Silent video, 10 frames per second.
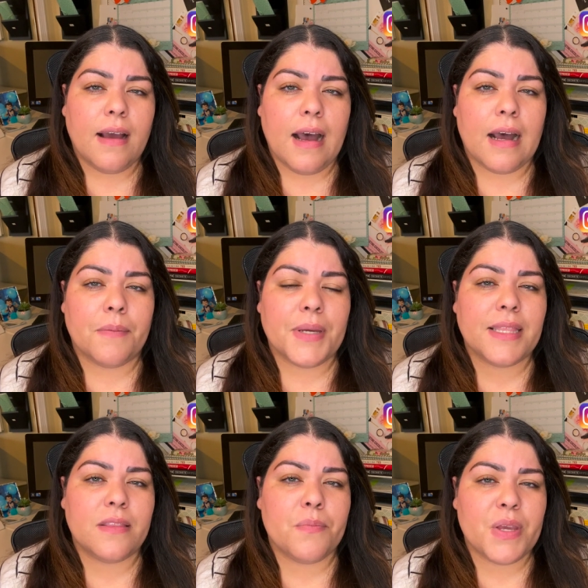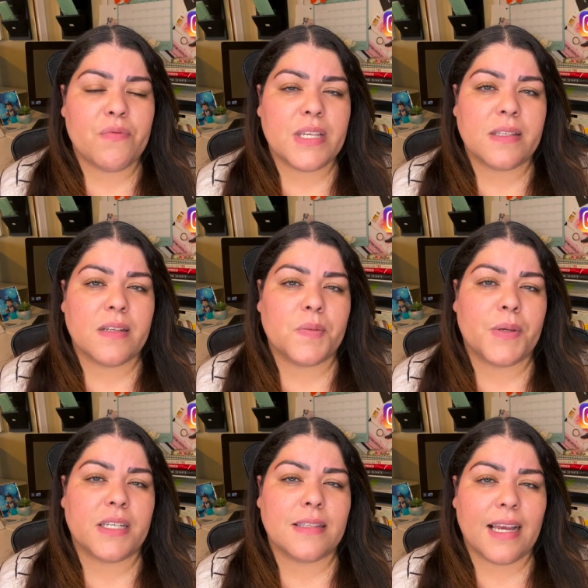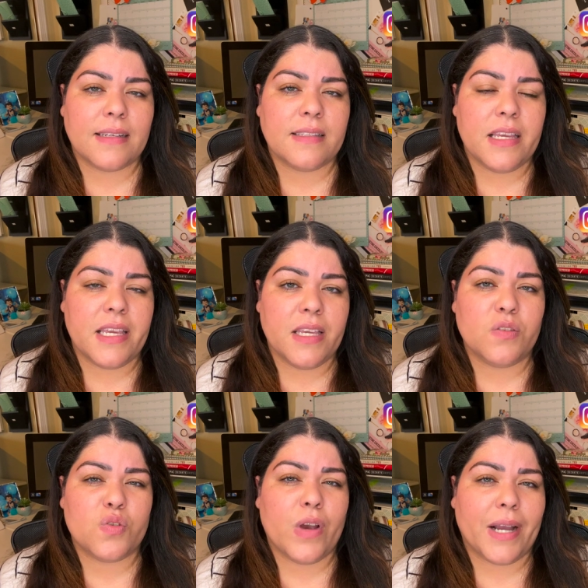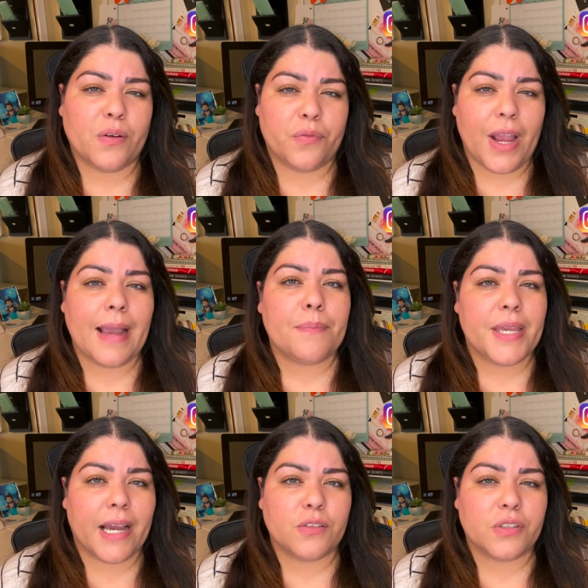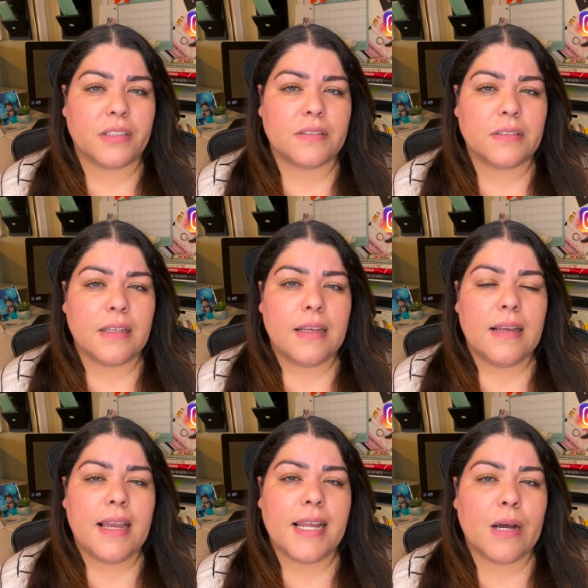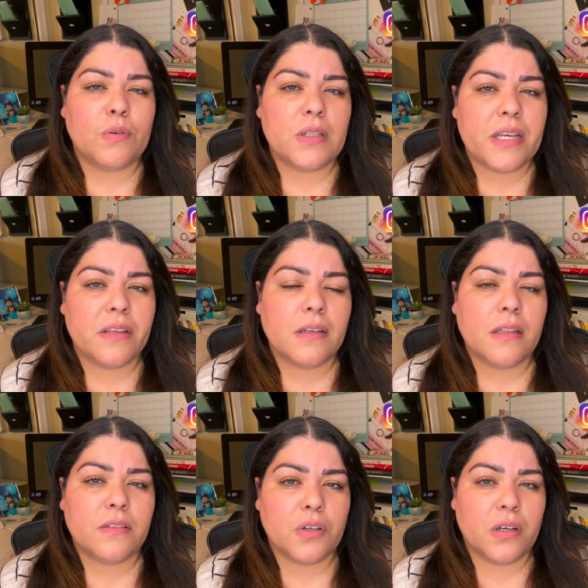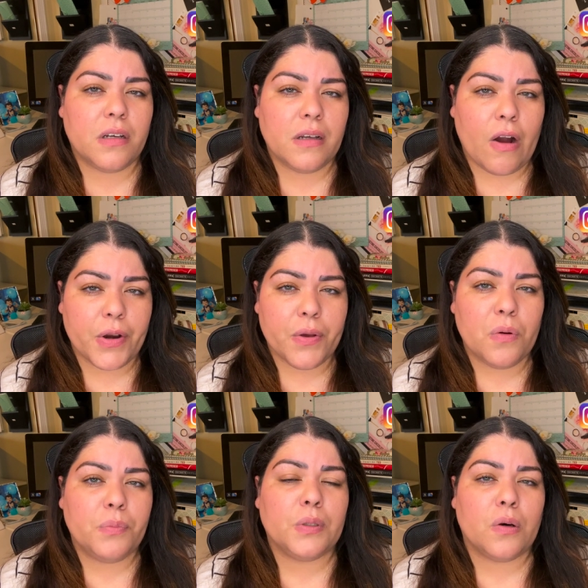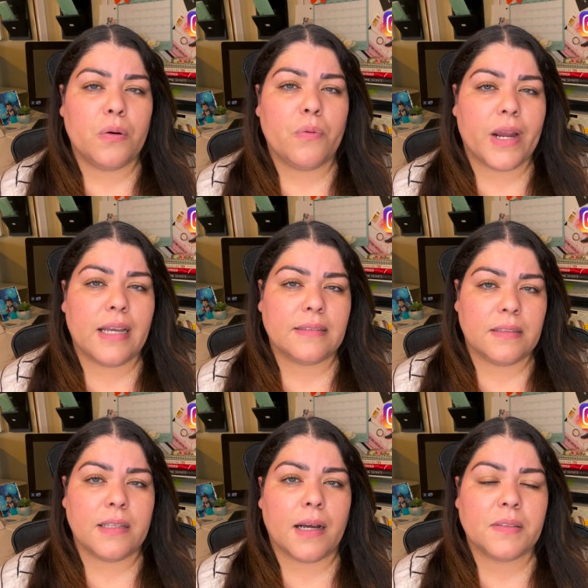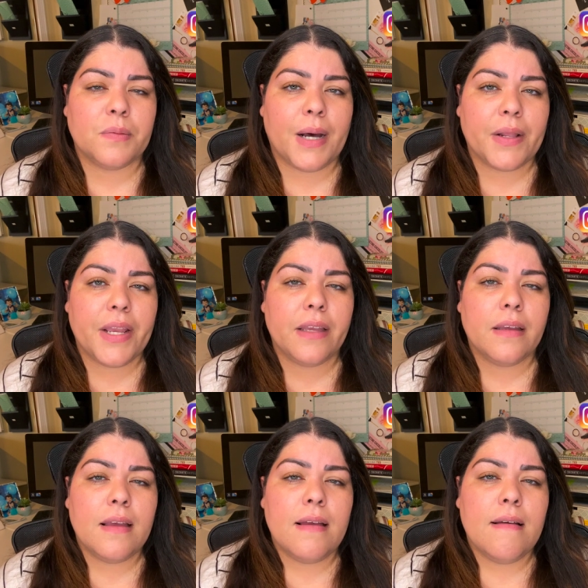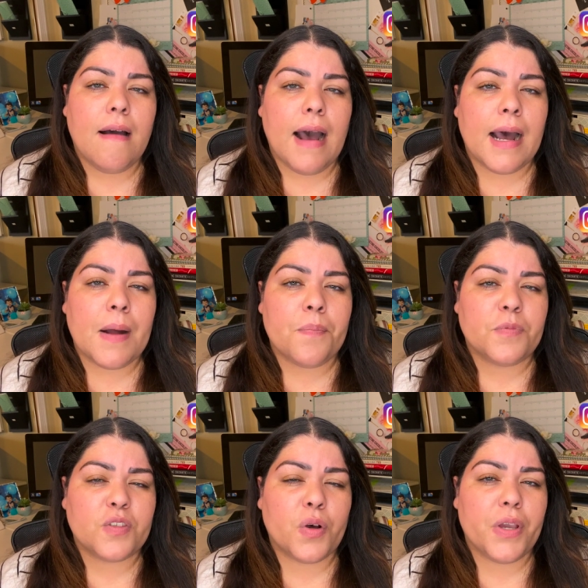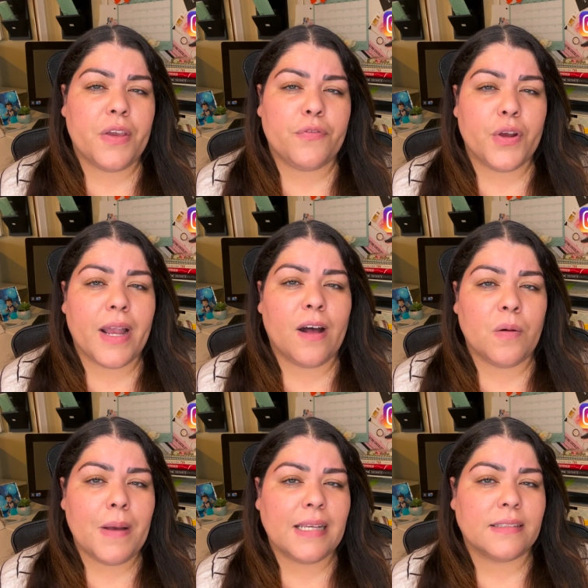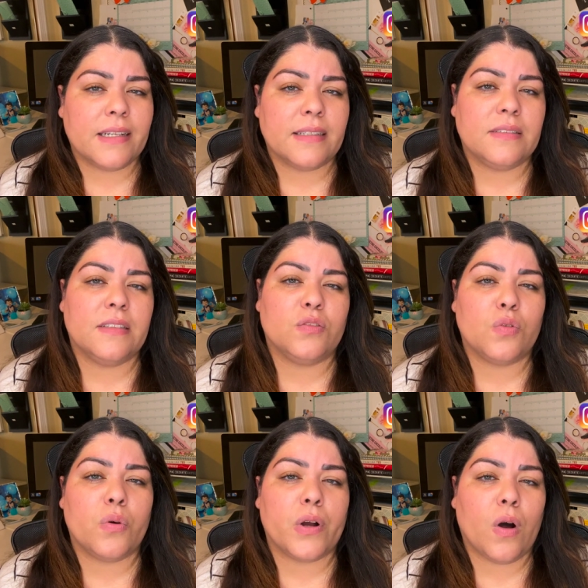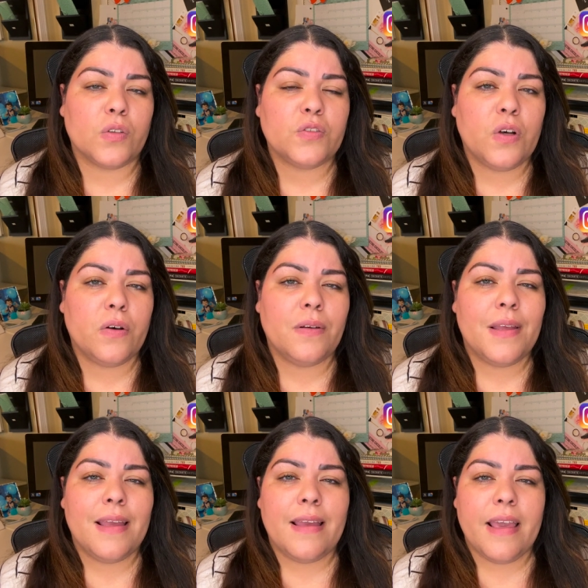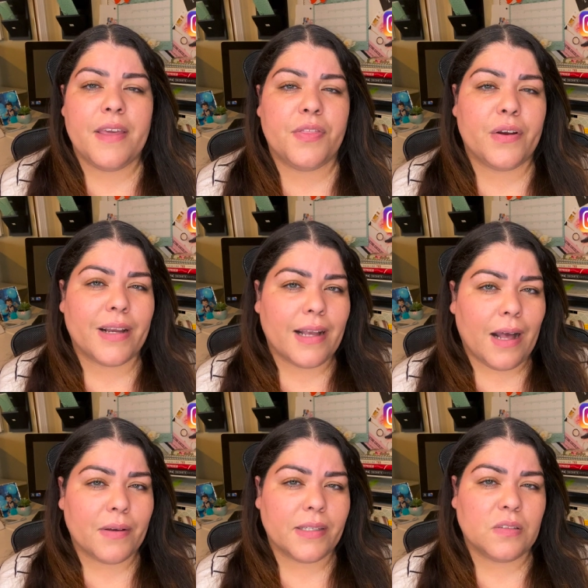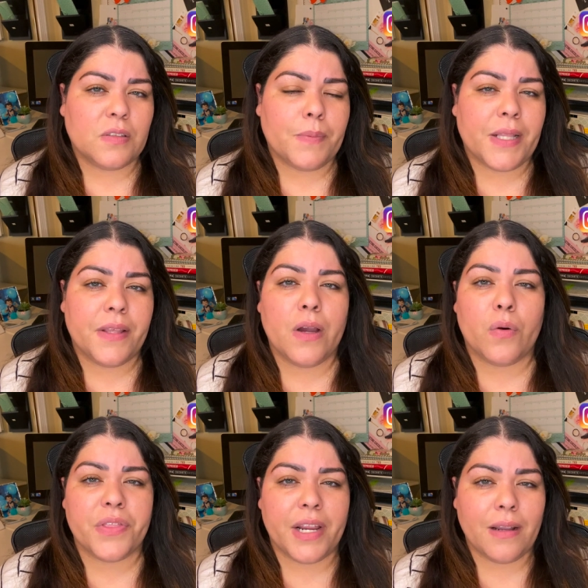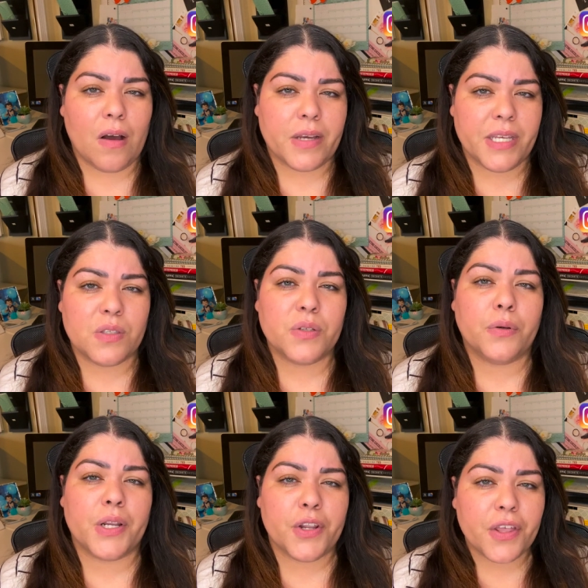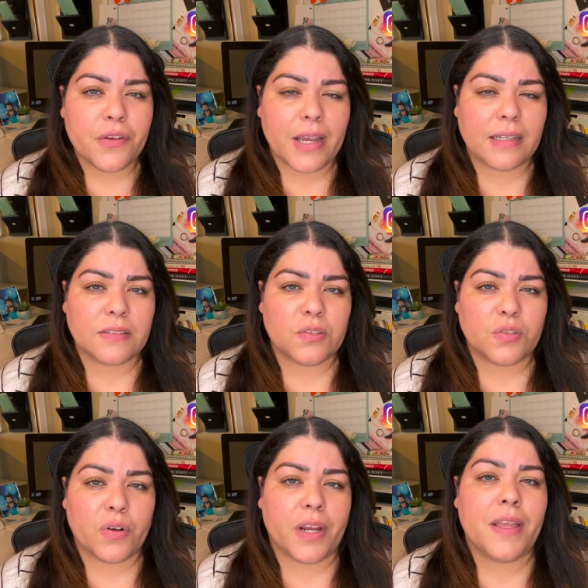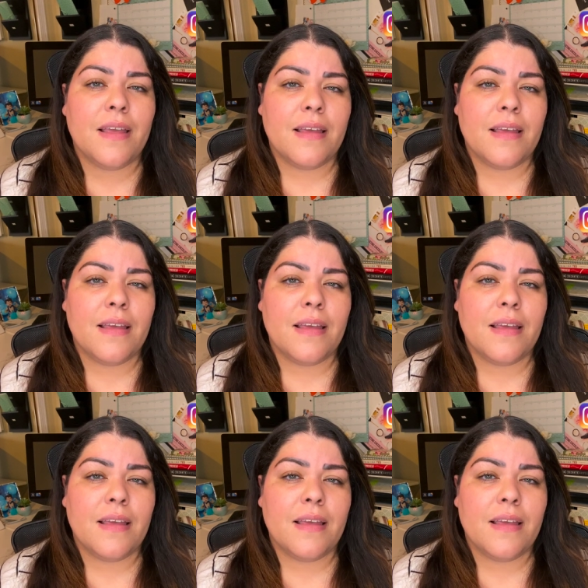Um, and the main reason is because Etsy keeps track of your IP address. And I will link the article below where Etsy talks about it. Um, so if your help has an Etsy store also and their account gets suspended or they log into another Etsy store